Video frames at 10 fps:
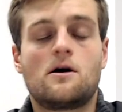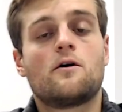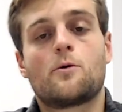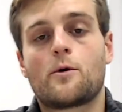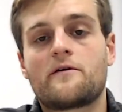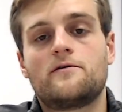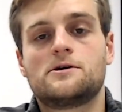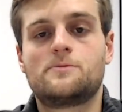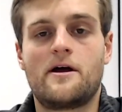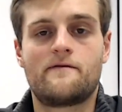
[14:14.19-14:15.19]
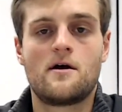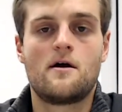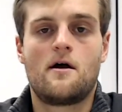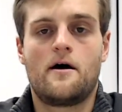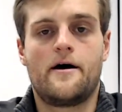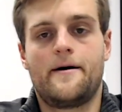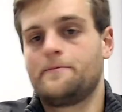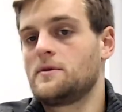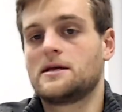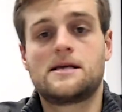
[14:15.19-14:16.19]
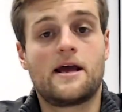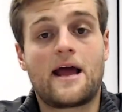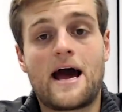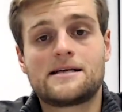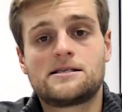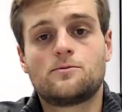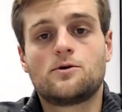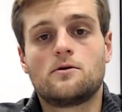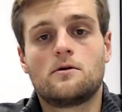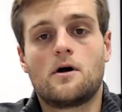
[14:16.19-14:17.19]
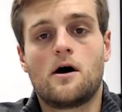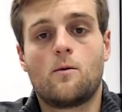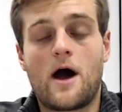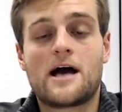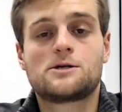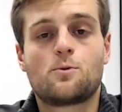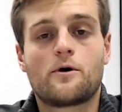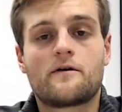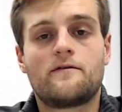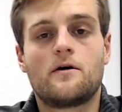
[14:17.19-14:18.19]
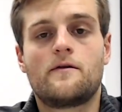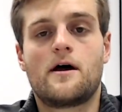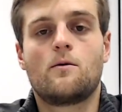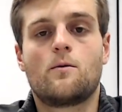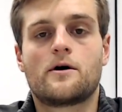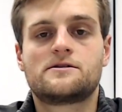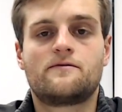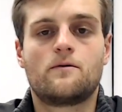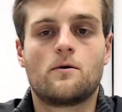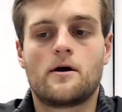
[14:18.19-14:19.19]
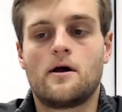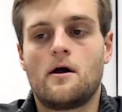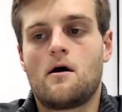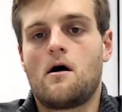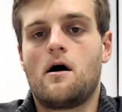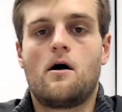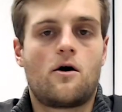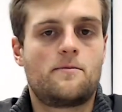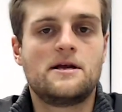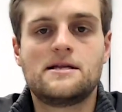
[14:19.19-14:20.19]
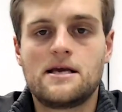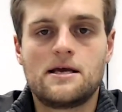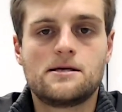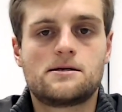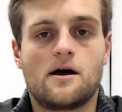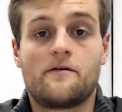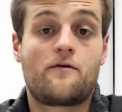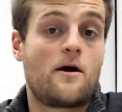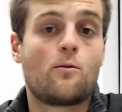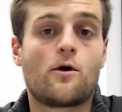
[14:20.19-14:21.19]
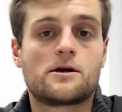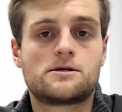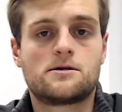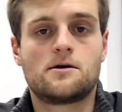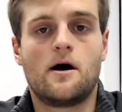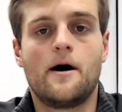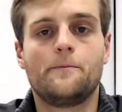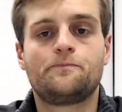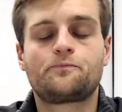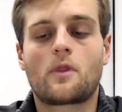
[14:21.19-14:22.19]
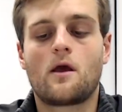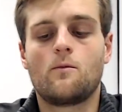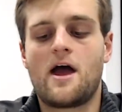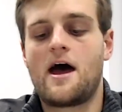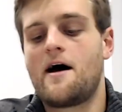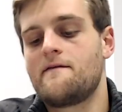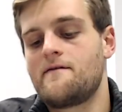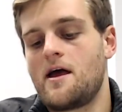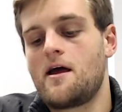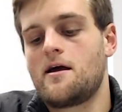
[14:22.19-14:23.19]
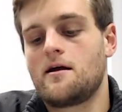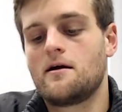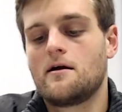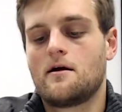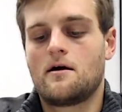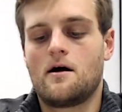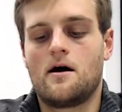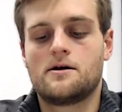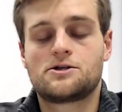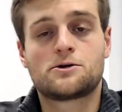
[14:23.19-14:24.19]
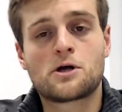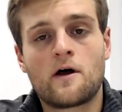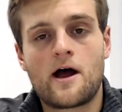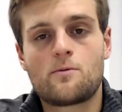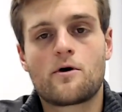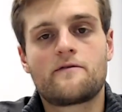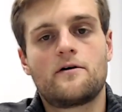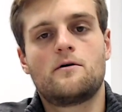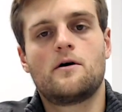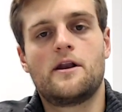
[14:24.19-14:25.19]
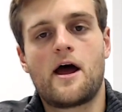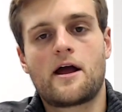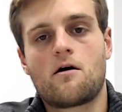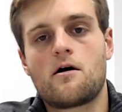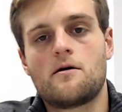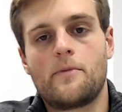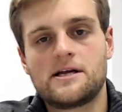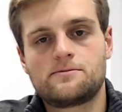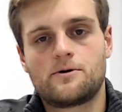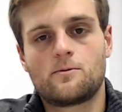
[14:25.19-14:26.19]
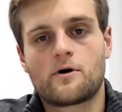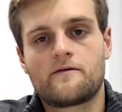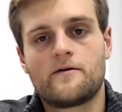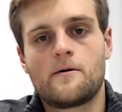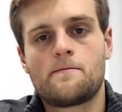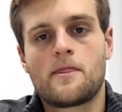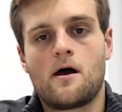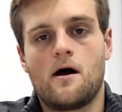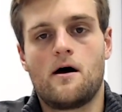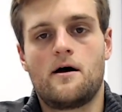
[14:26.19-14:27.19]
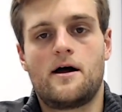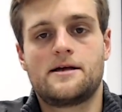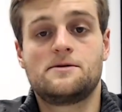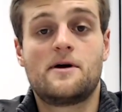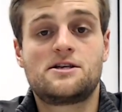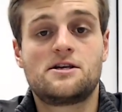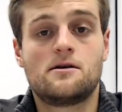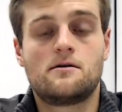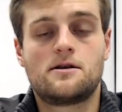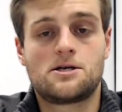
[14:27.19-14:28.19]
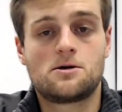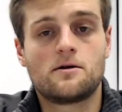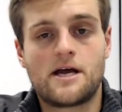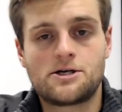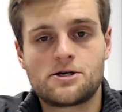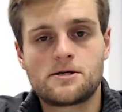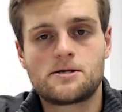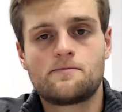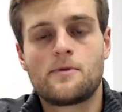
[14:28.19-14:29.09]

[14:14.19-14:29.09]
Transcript: our workflows. We have, um, let's say, a castable uh, wax workflow that works for uh, RPDs, uh, frameworks. Um, we have a uh, surgical guide workflow, a night guard and bite splint workflow. Uh, as you mentioned, digital dentures,